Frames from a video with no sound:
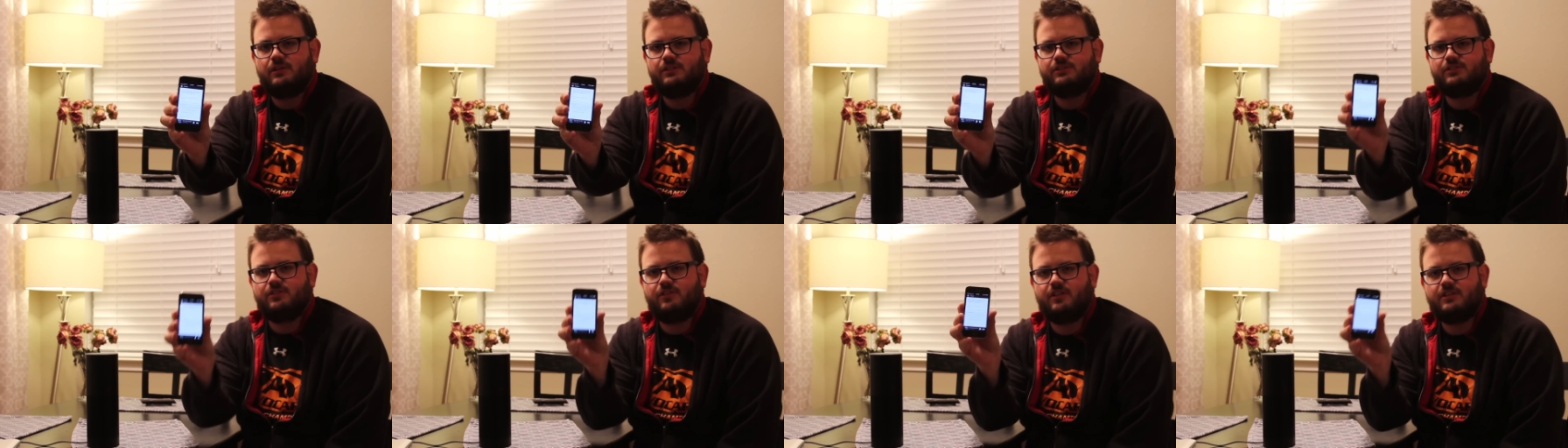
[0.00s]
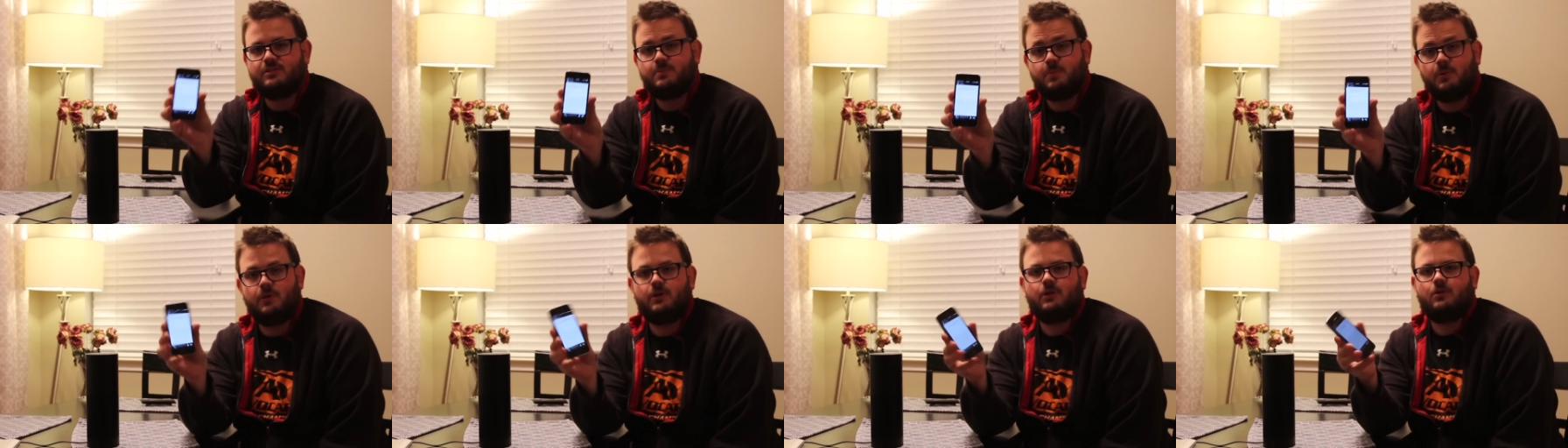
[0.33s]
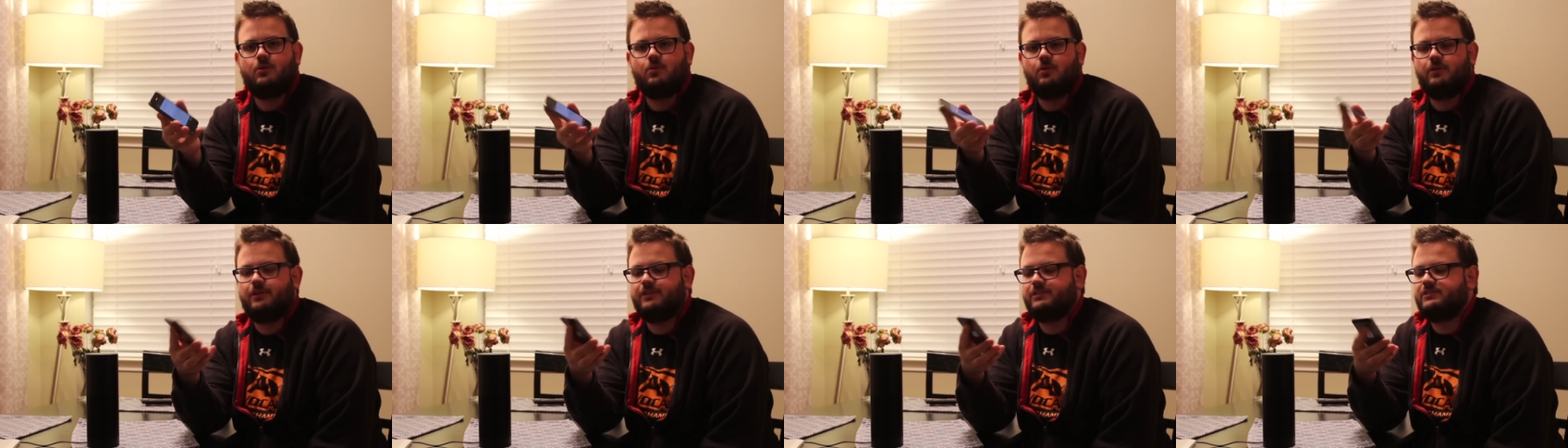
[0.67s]
So that's pretty
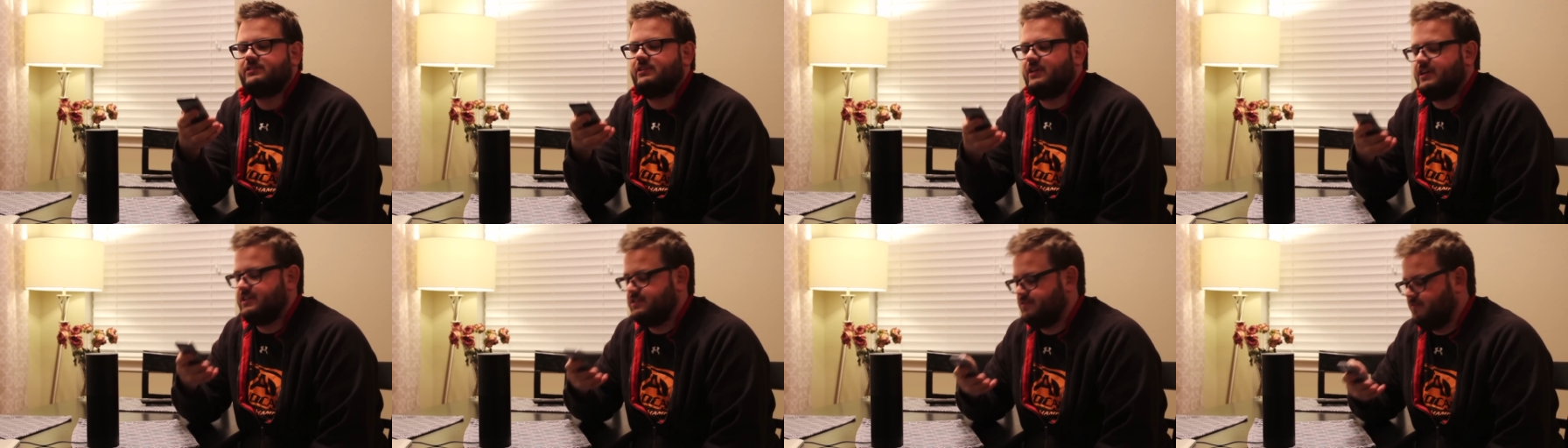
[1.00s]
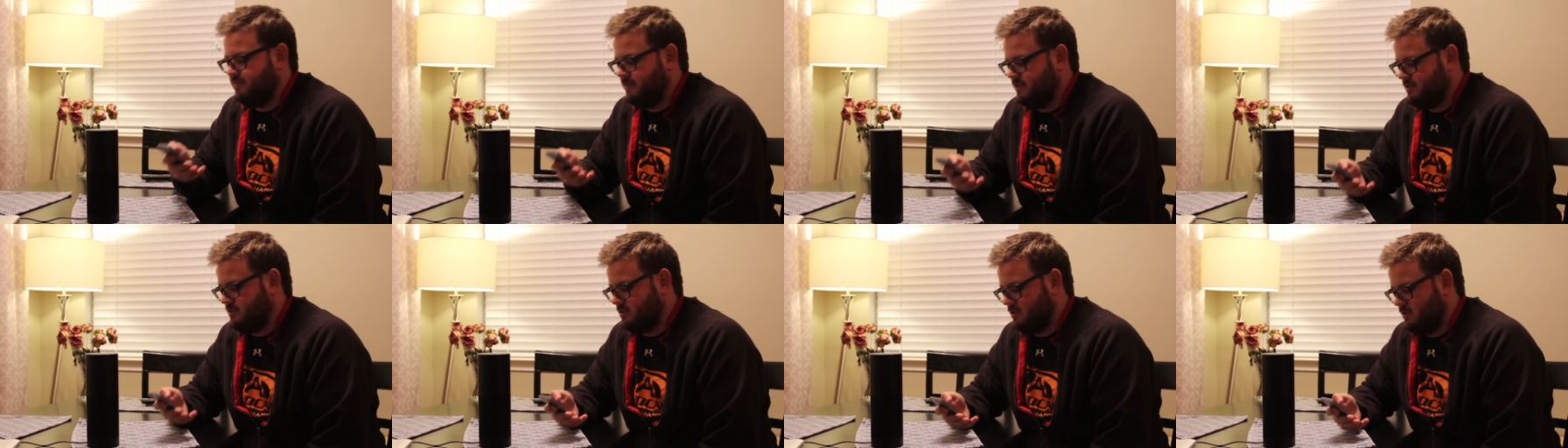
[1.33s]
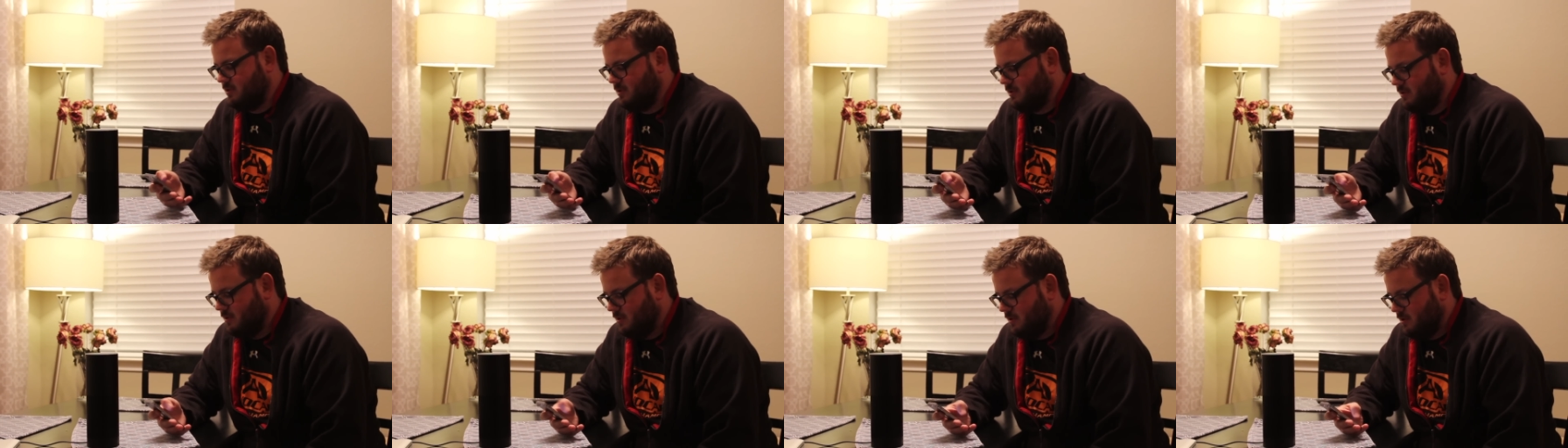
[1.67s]
cool. That's a nice
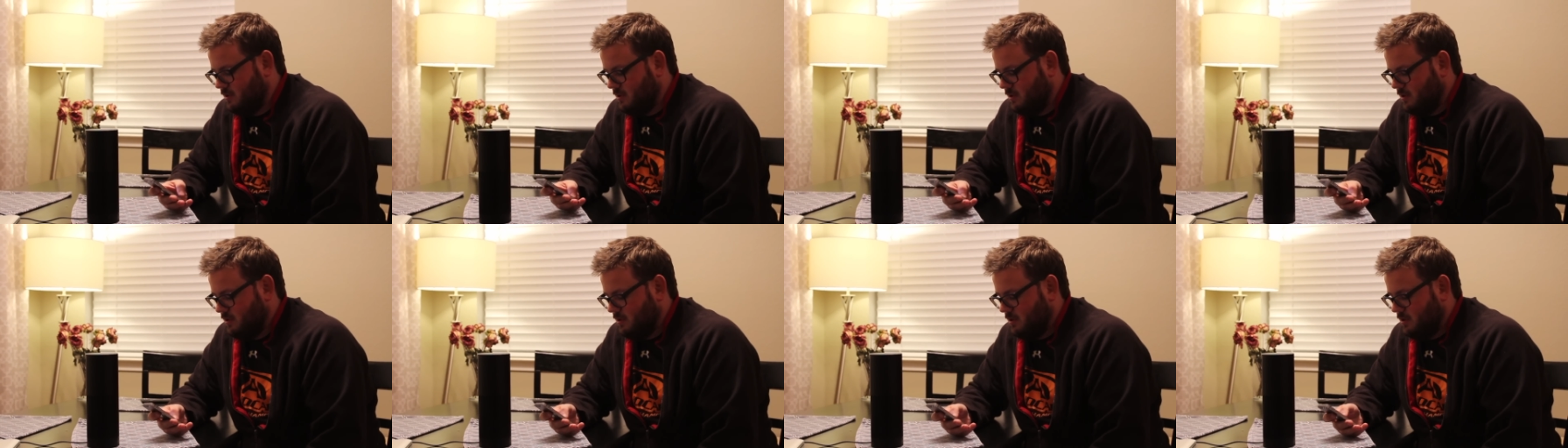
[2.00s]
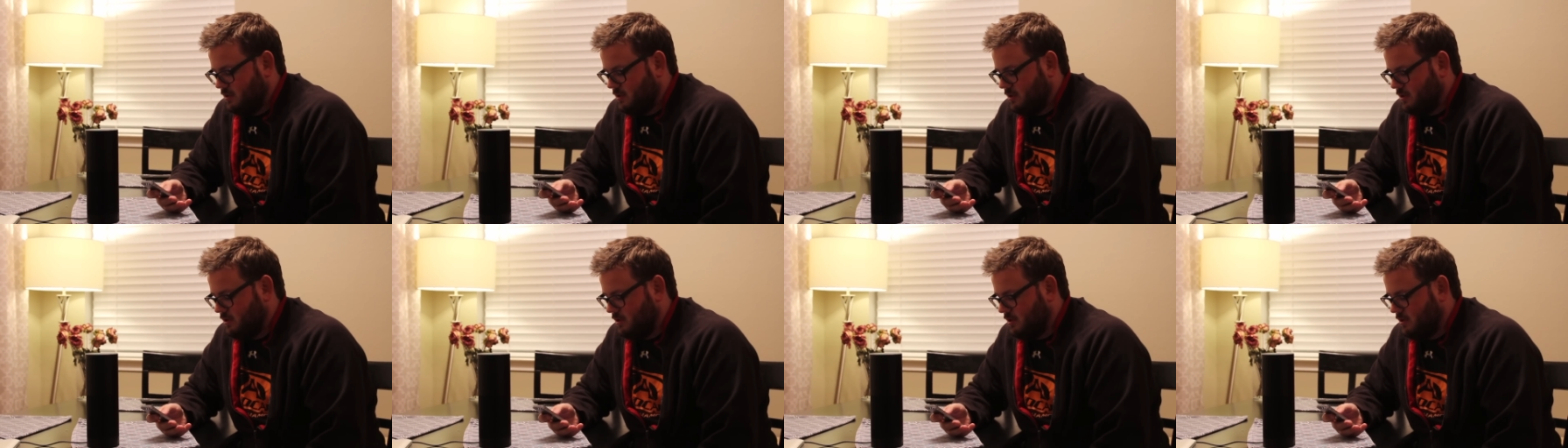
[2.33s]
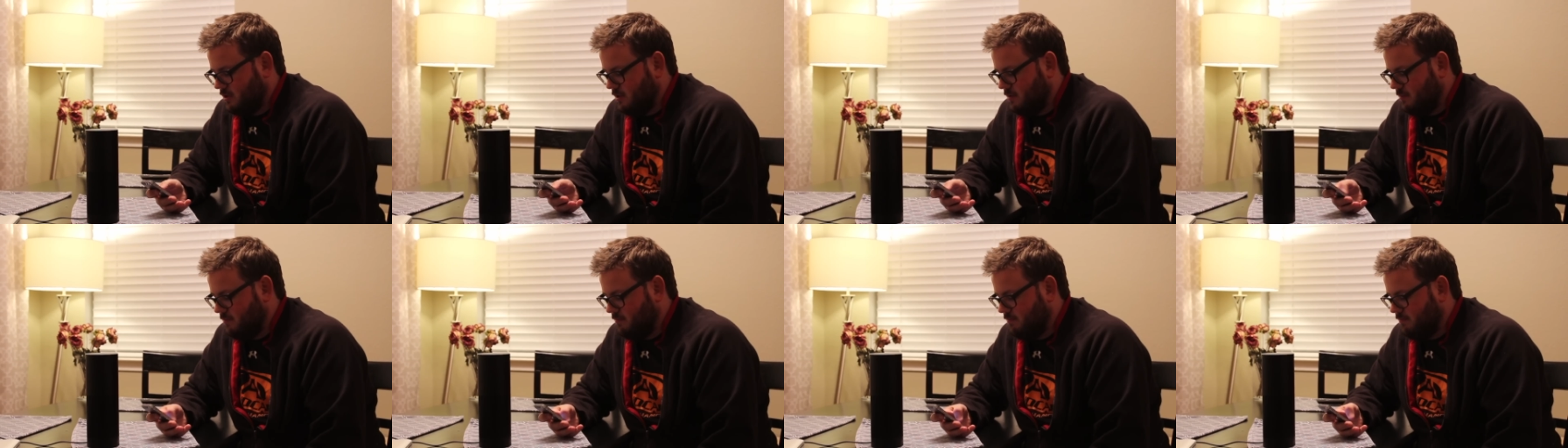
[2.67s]
feature.
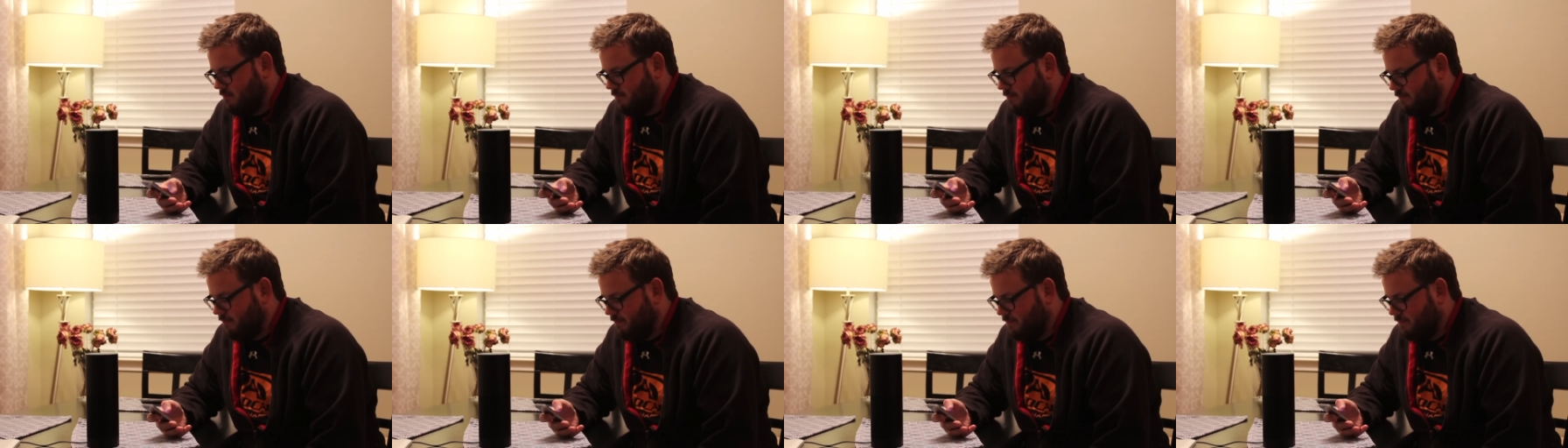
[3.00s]
Um,